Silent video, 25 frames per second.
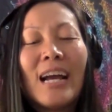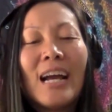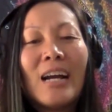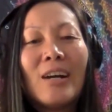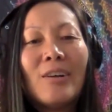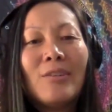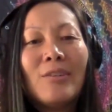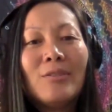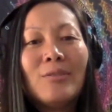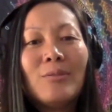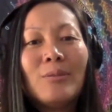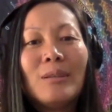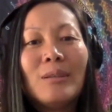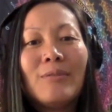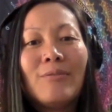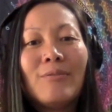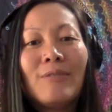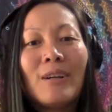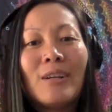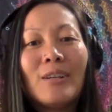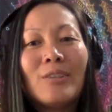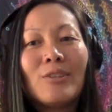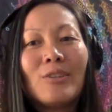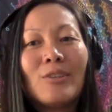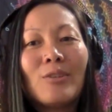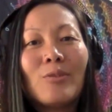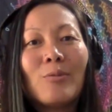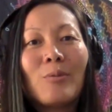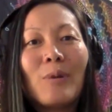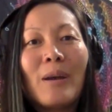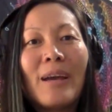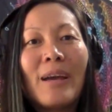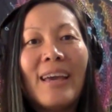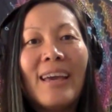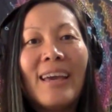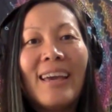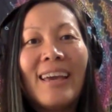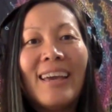how do we find our
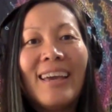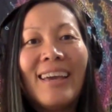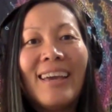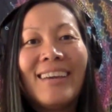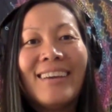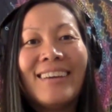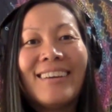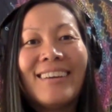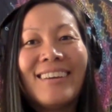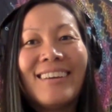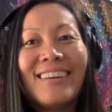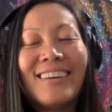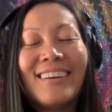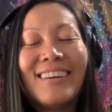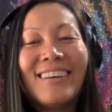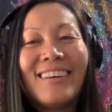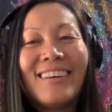way